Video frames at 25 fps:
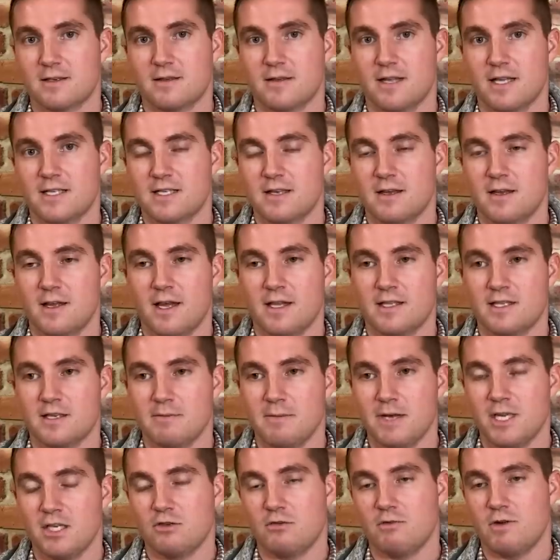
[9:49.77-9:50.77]
That's a
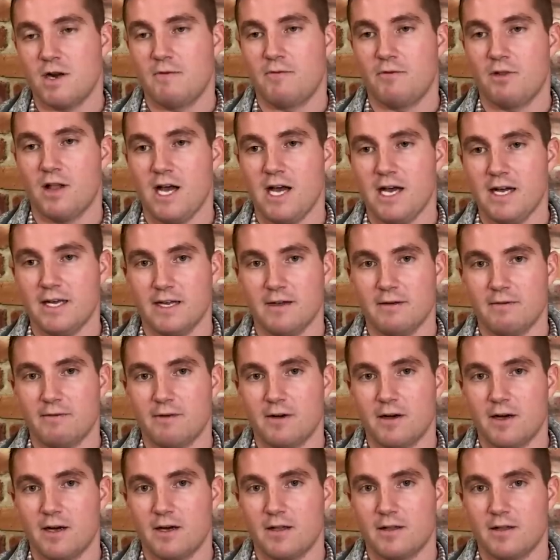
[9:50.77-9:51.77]
major red flag if
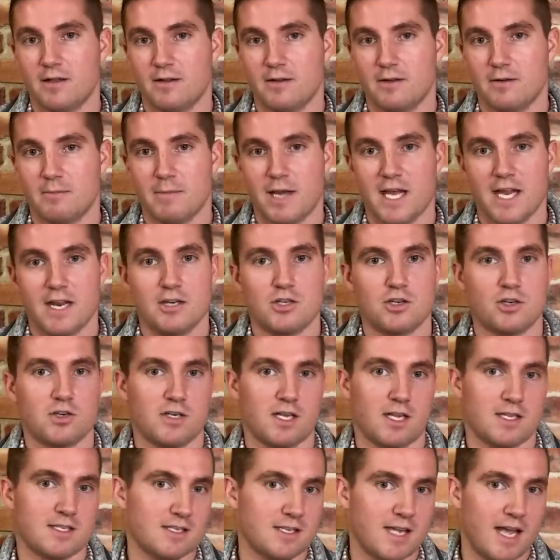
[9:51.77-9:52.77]
the manager
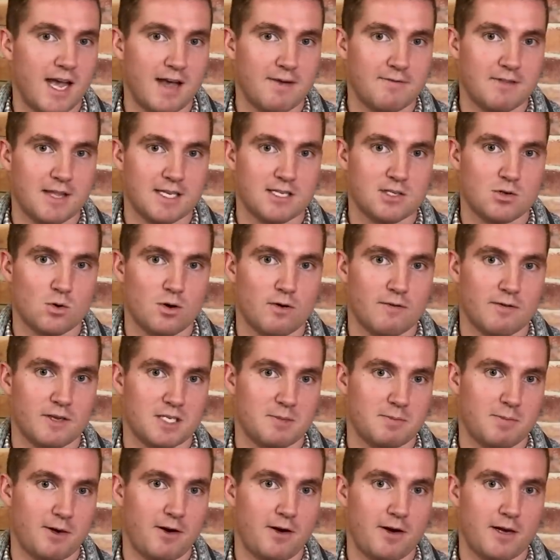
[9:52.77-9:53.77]
doesn't have that sort of
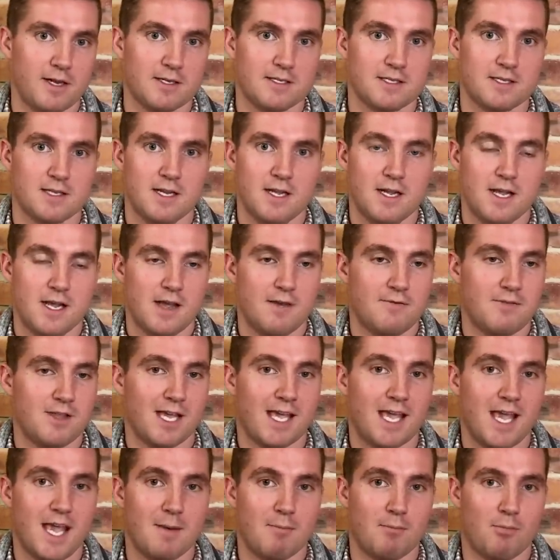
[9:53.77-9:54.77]
experience, if they
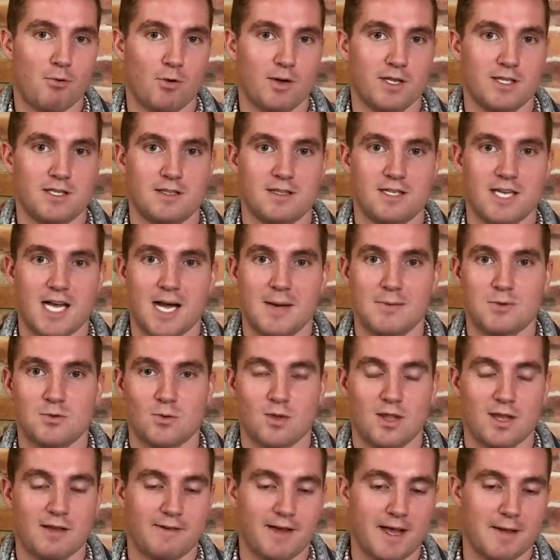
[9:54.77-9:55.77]
can't point to times where
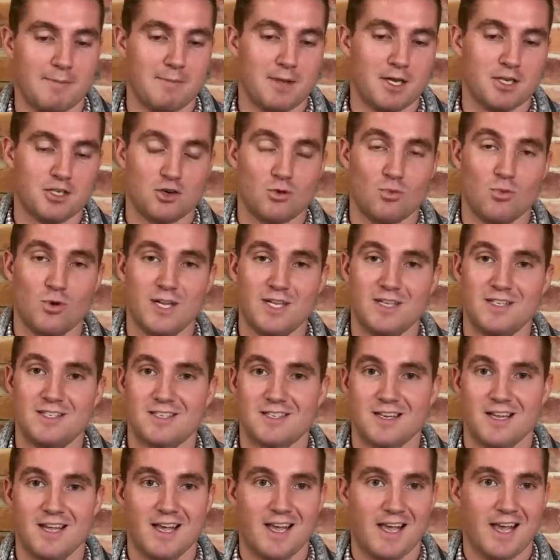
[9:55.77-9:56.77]
they've had major wins,
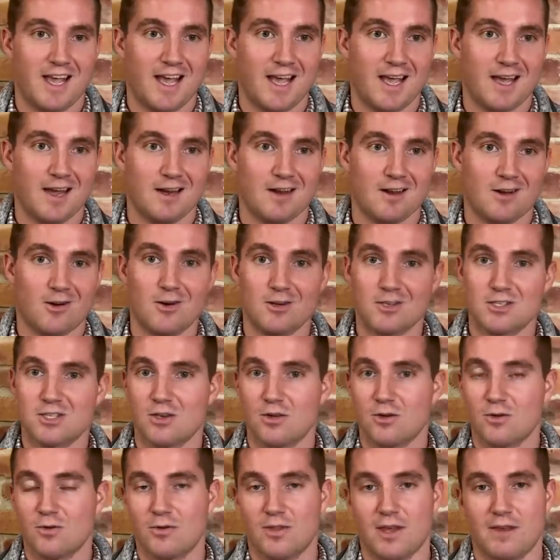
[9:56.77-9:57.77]
and
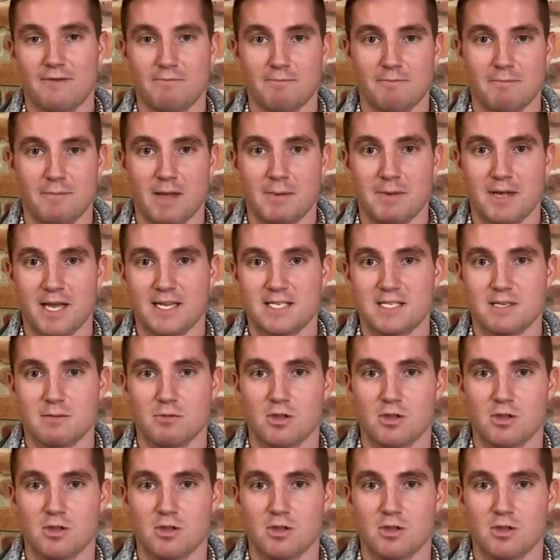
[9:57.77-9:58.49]
also they maybe had some